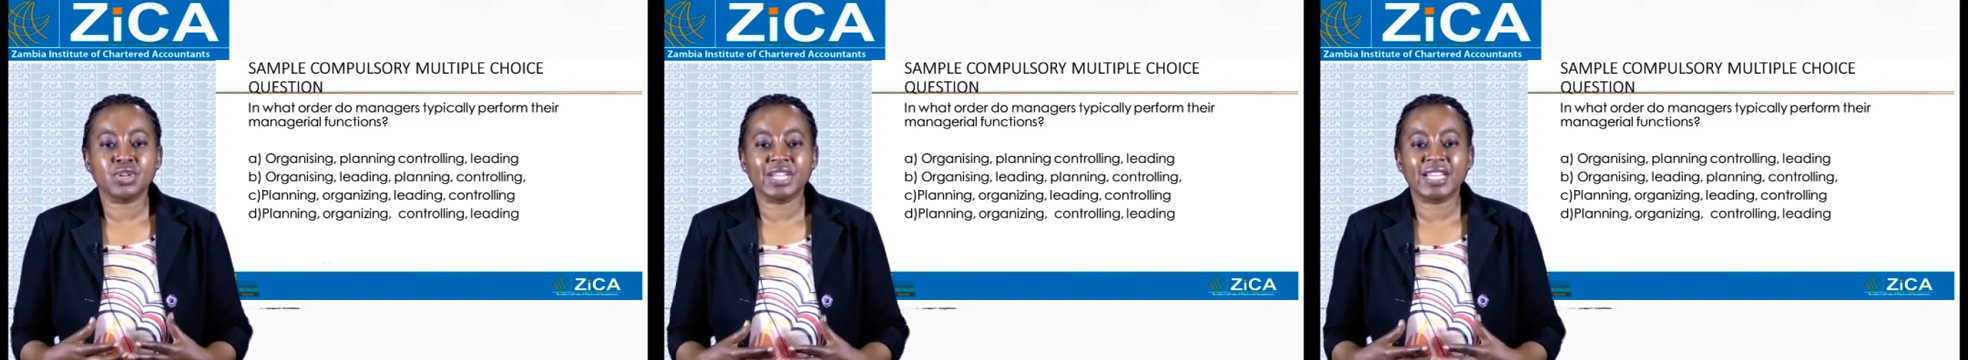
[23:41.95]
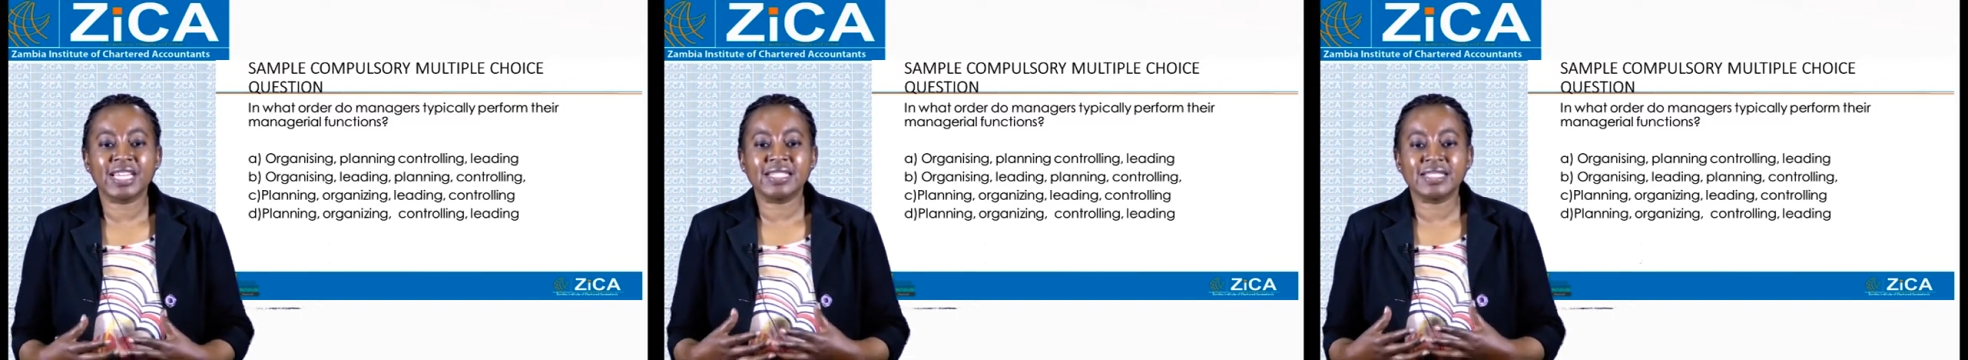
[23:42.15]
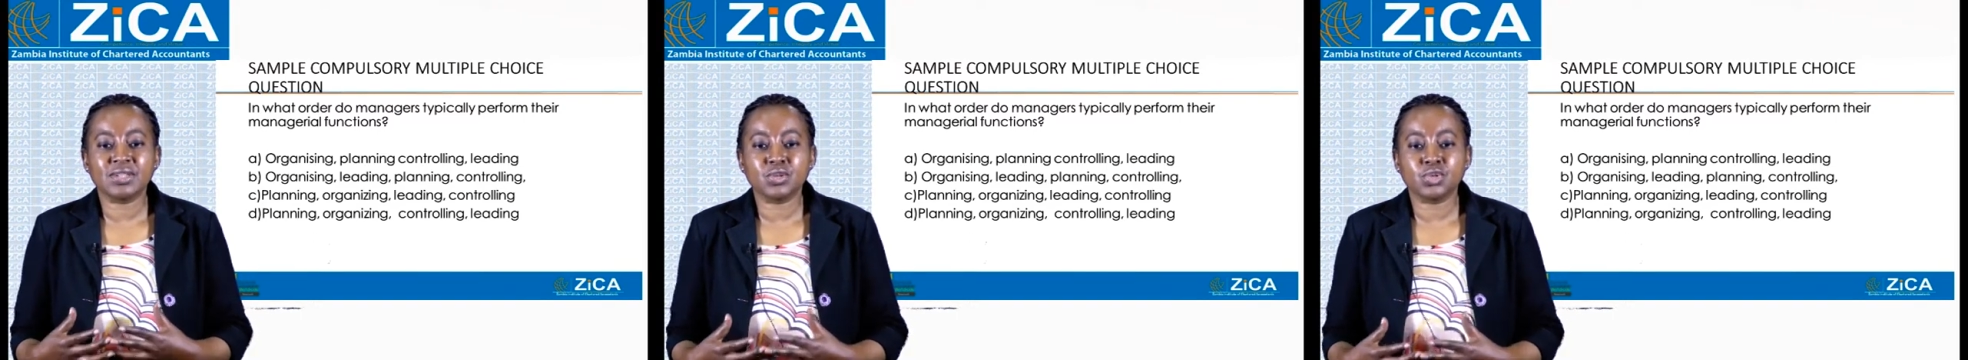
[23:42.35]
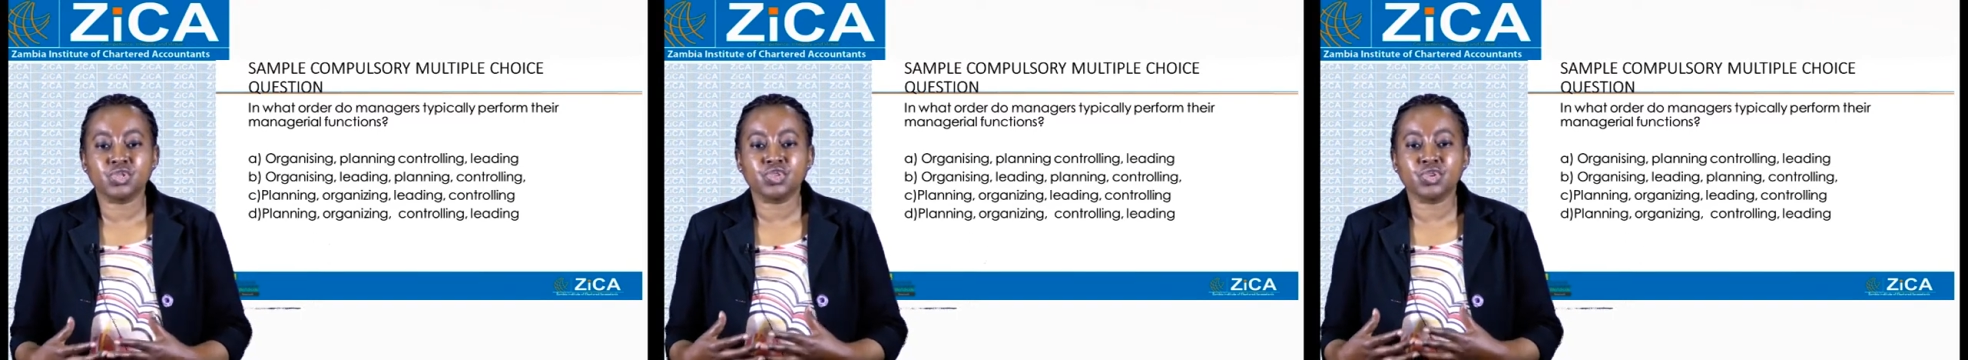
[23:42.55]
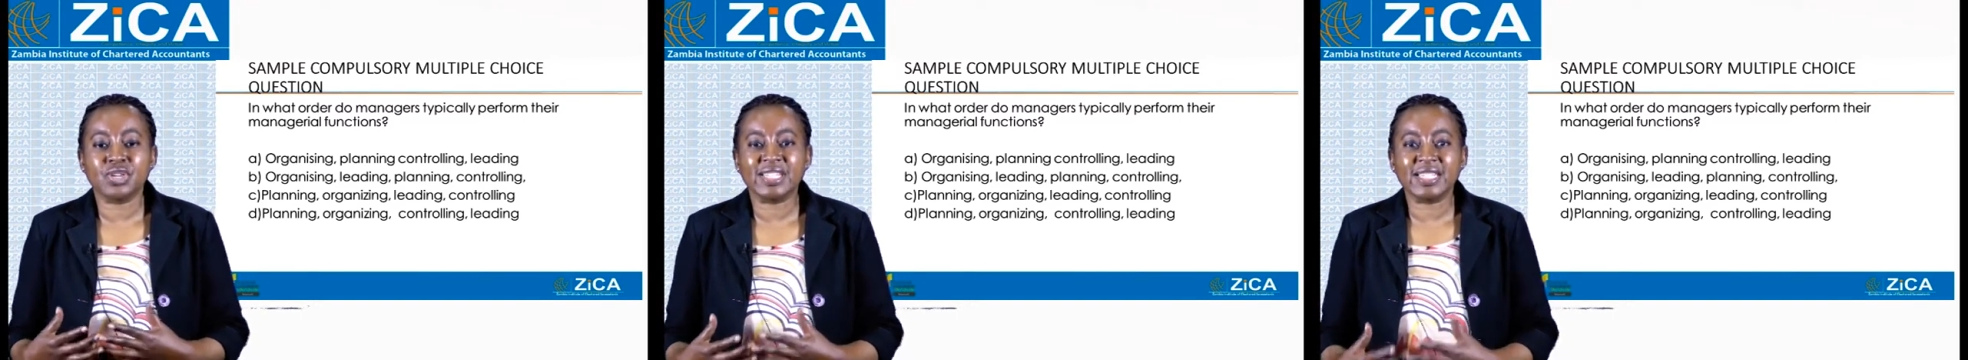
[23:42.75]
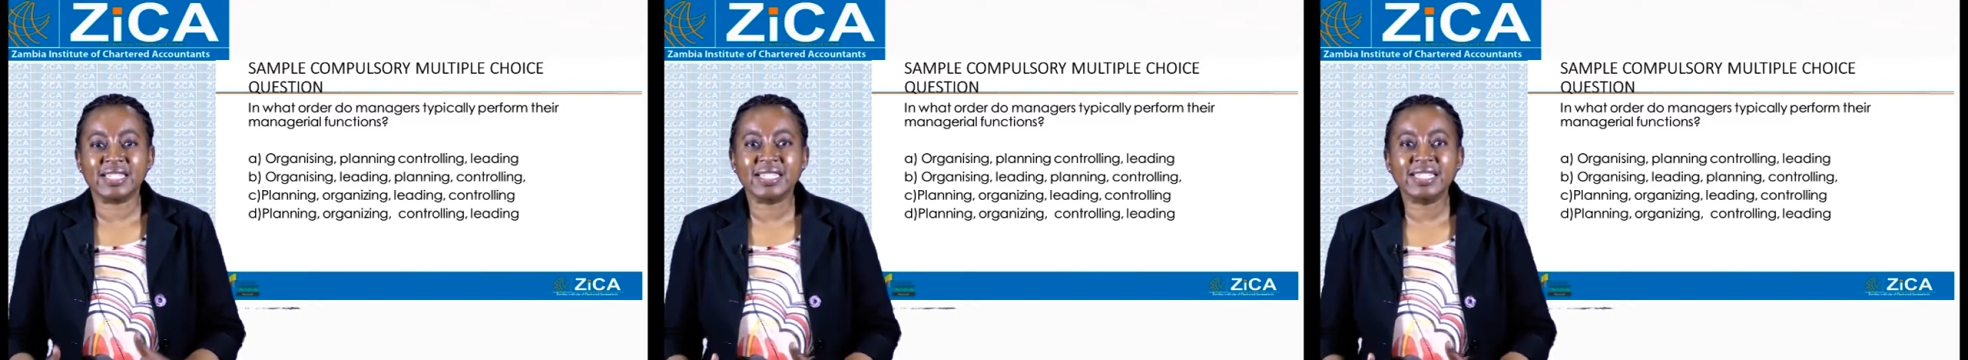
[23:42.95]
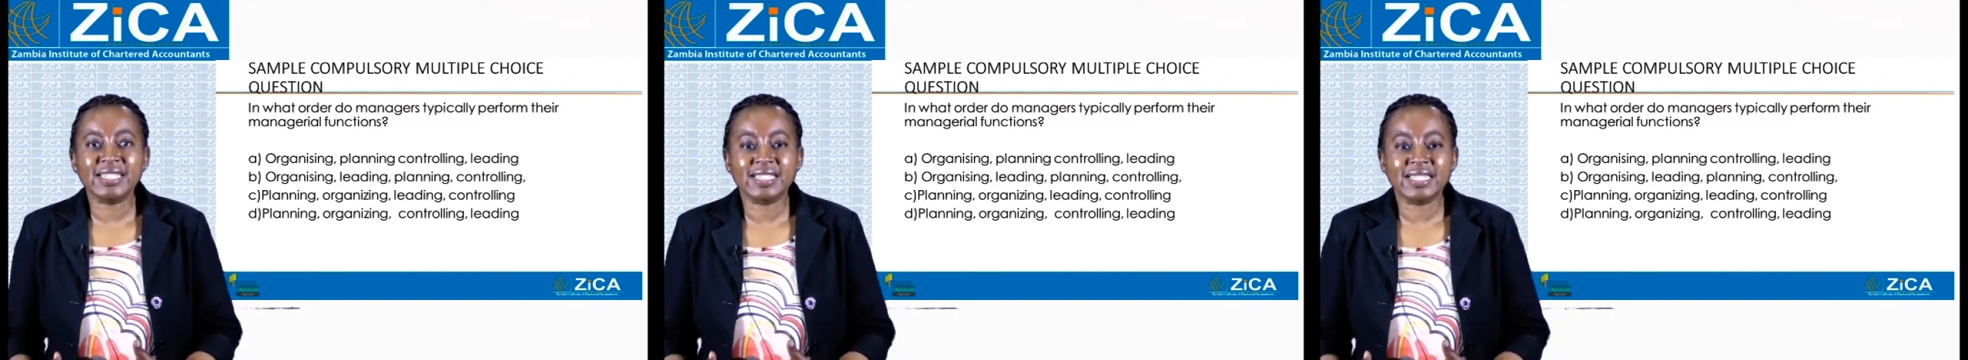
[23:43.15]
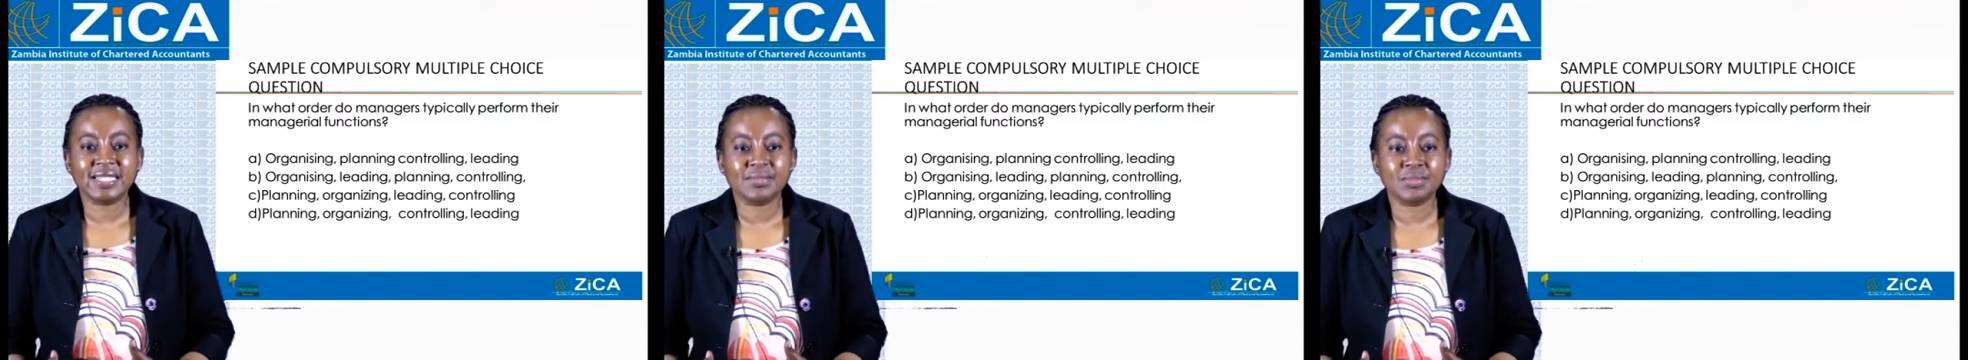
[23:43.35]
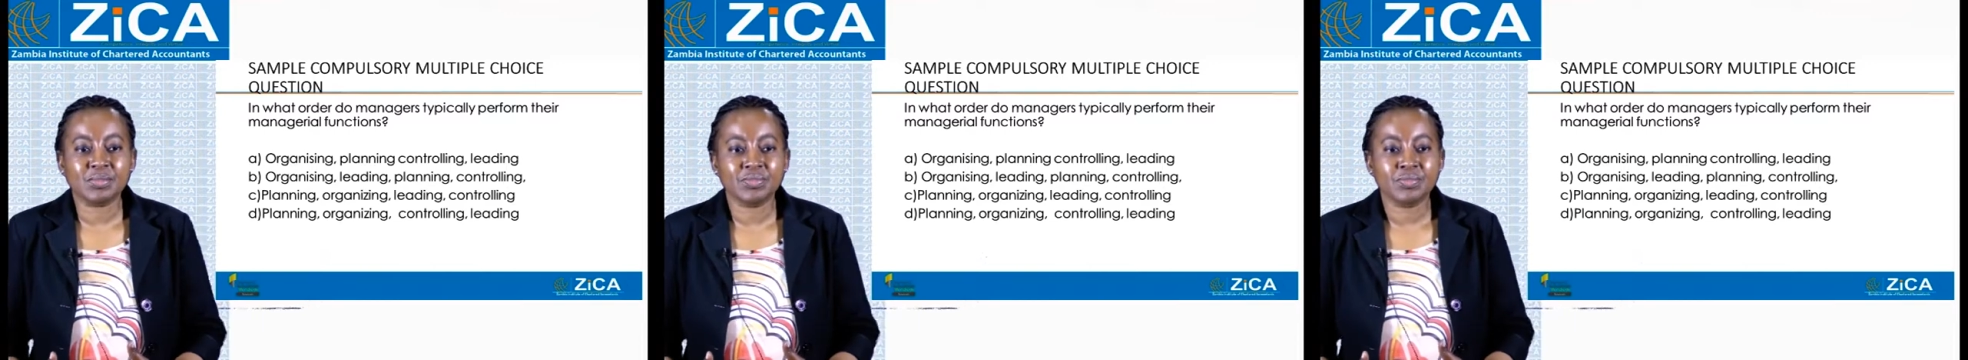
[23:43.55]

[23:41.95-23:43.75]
organizing, controlling, leading.